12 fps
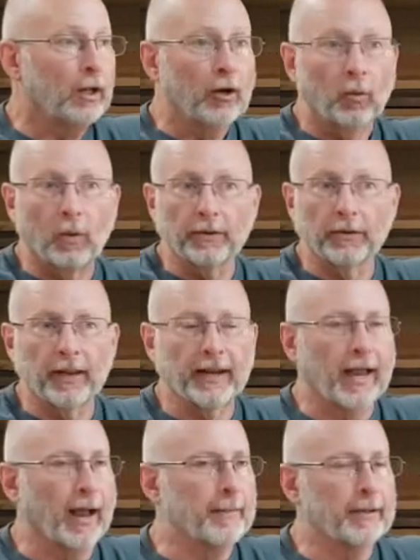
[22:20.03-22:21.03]
whether they
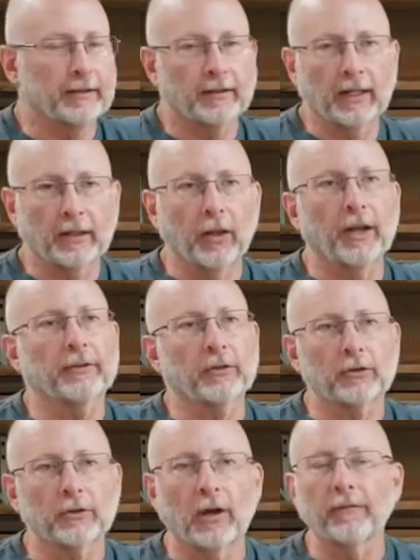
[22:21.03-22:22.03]
comment that they like their
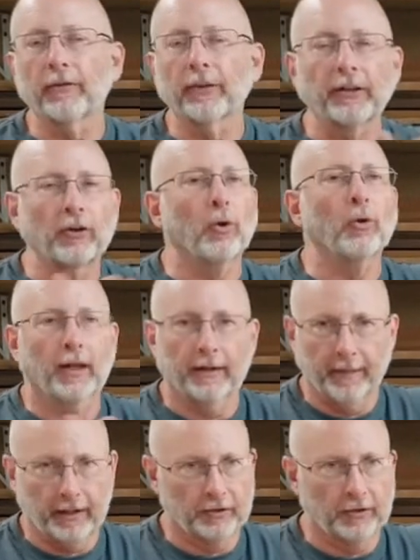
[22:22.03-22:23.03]
stuff or they don't like
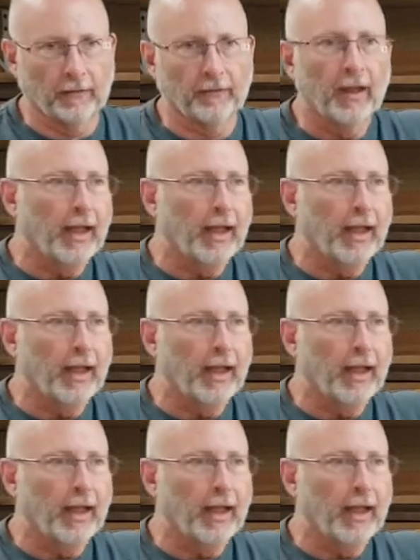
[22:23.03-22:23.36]
my stuff.